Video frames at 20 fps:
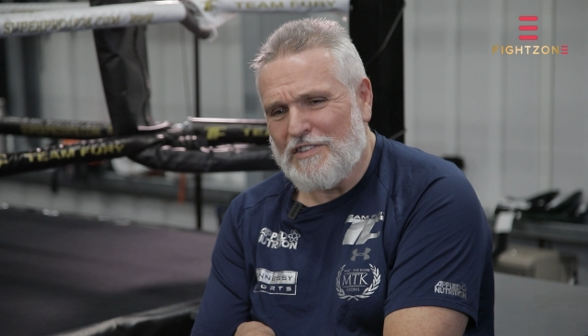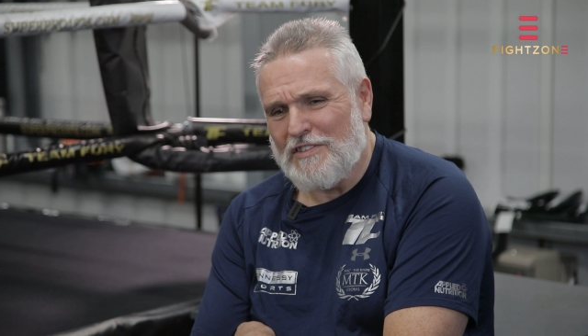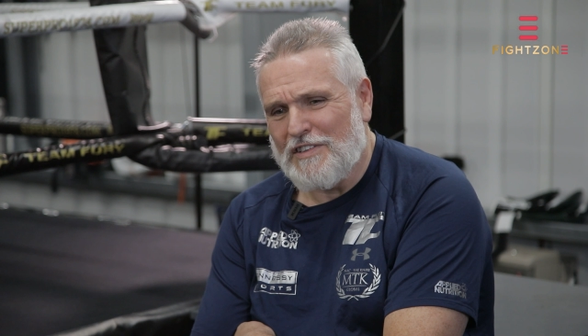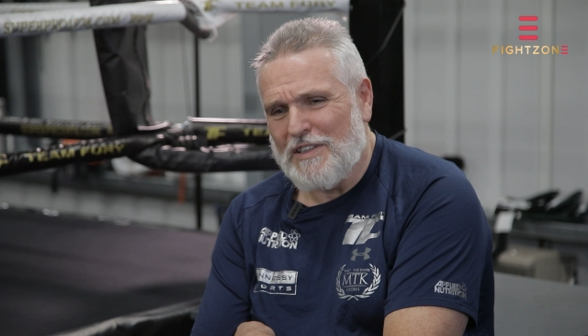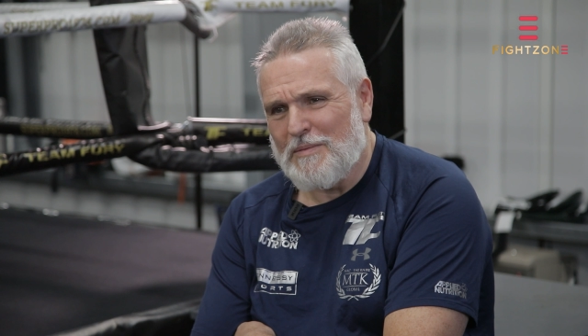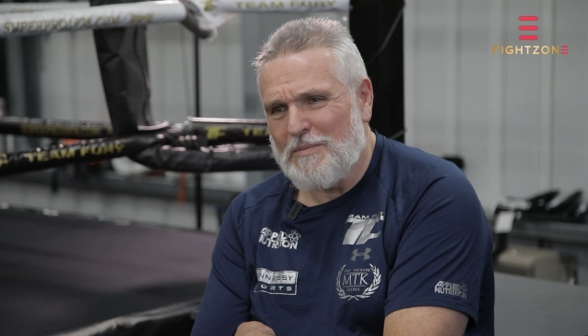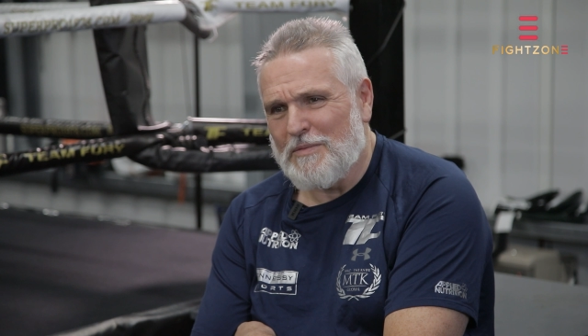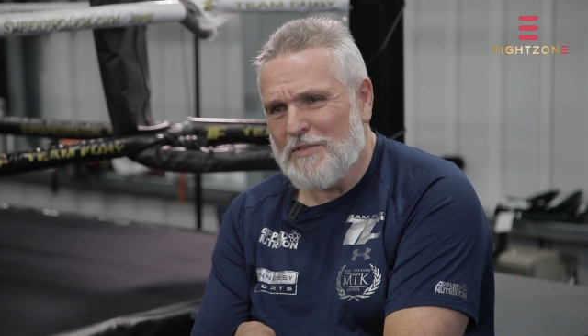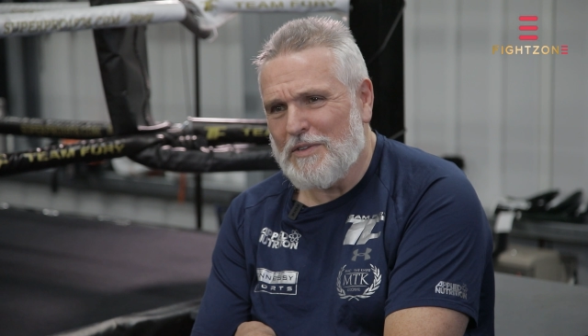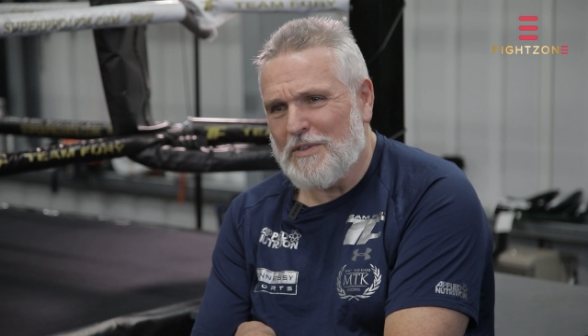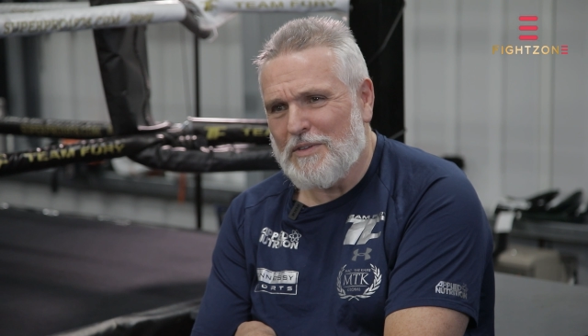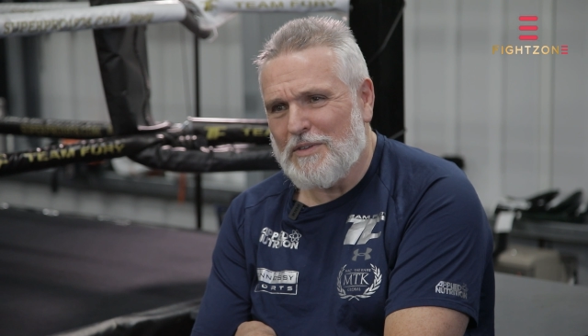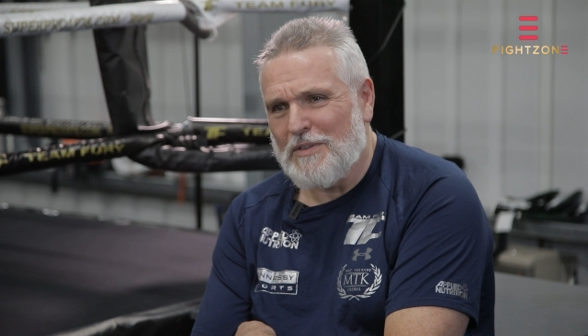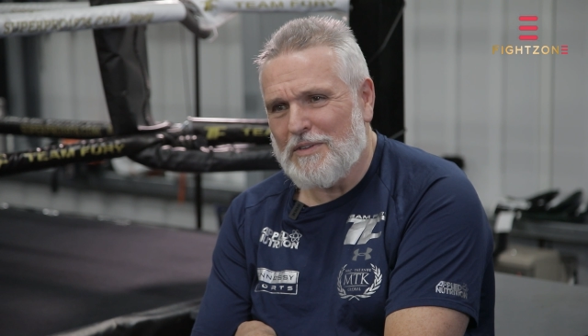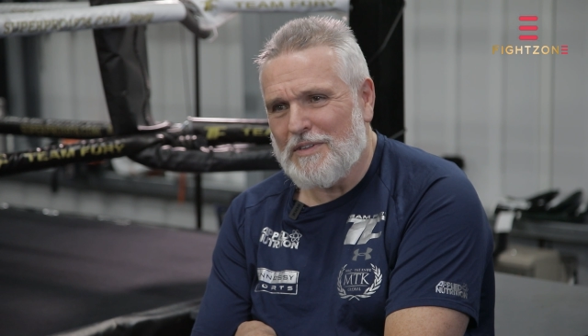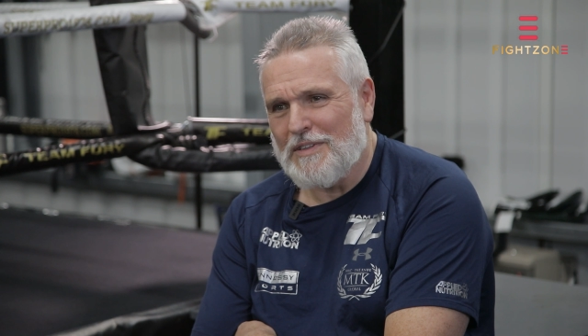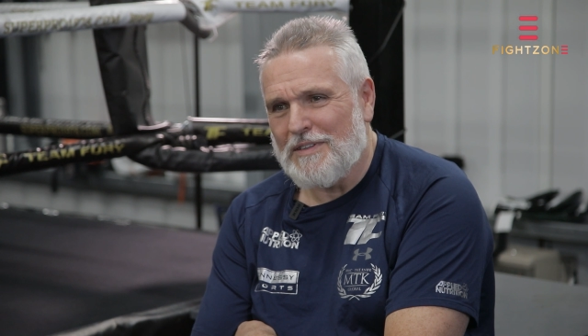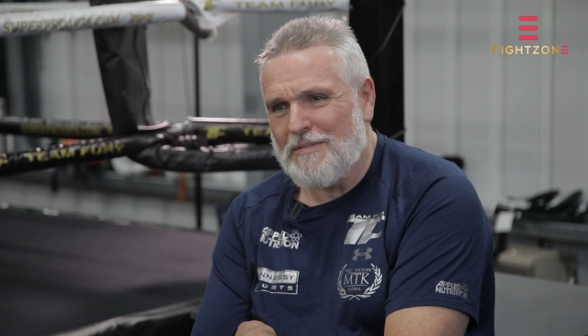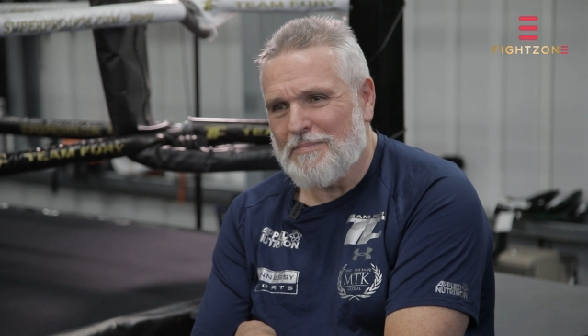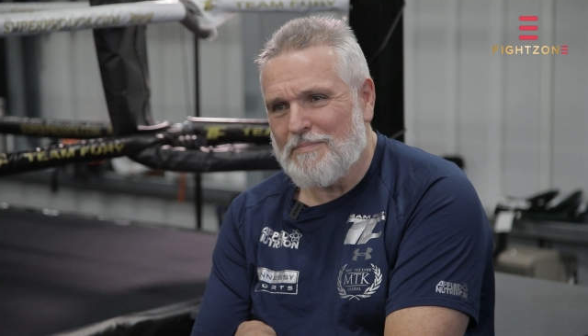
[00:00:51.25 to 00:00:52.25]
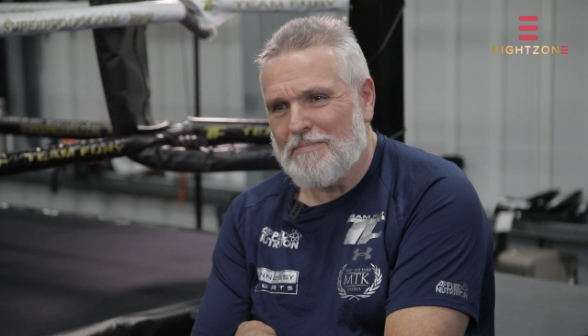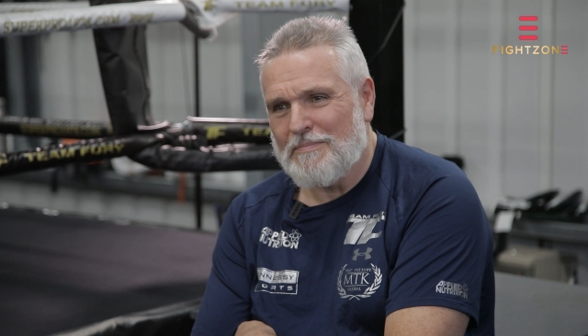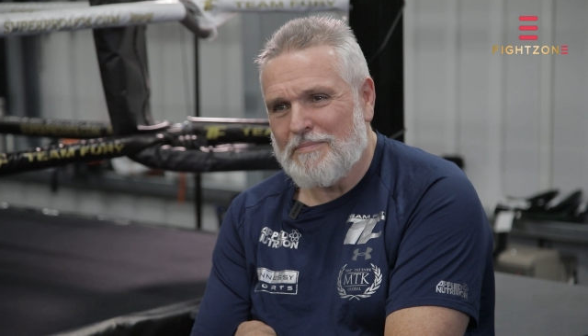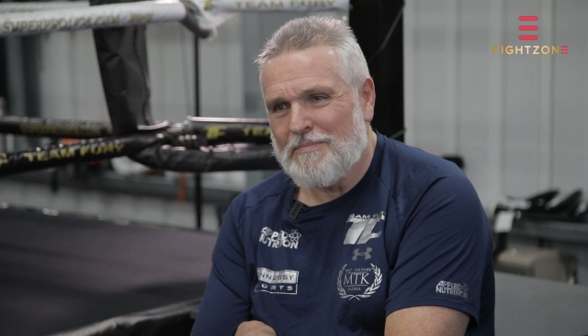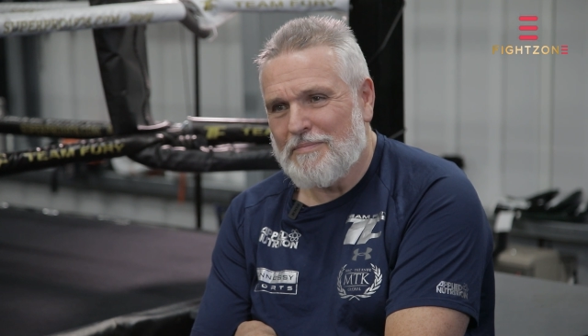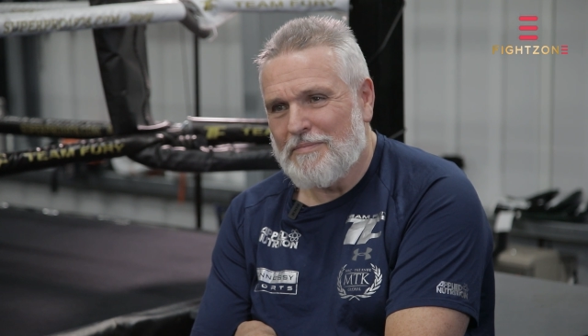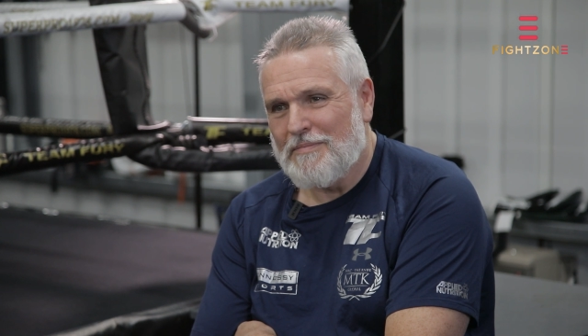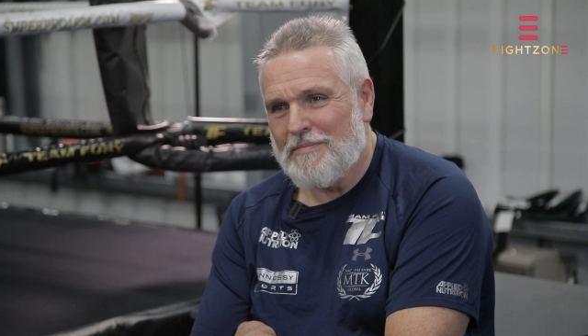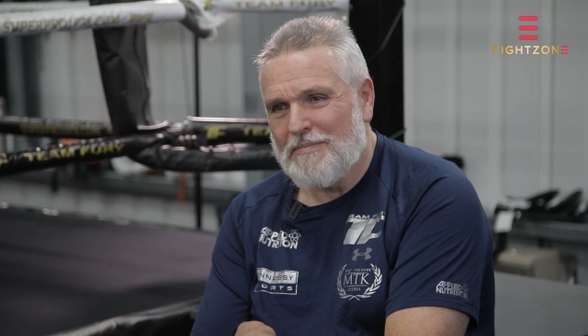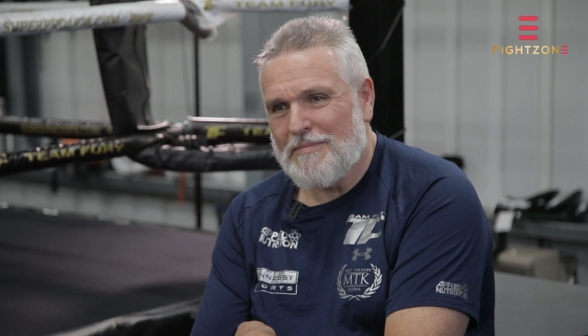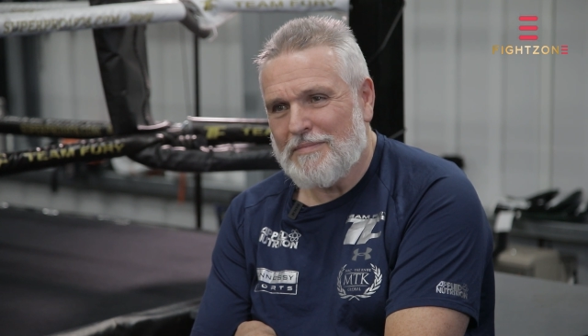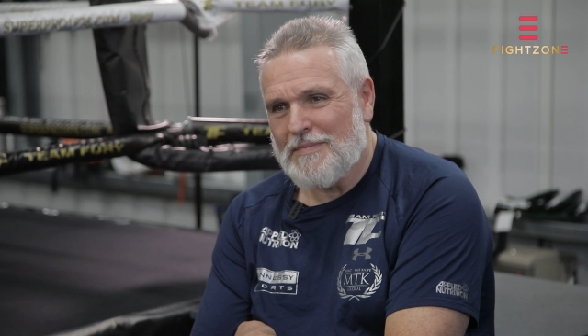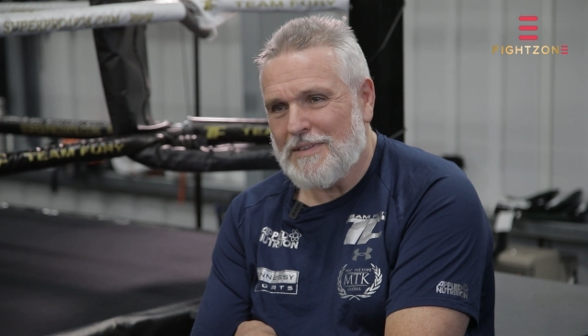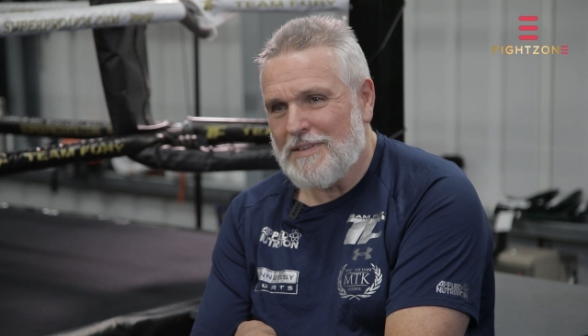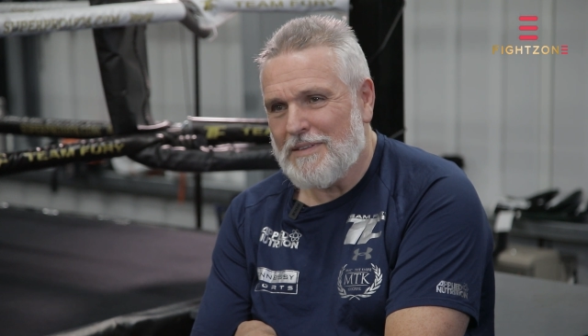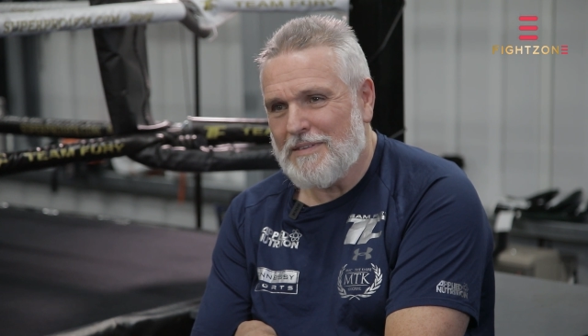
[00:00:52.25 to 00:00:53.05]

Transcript: gyms and all the, you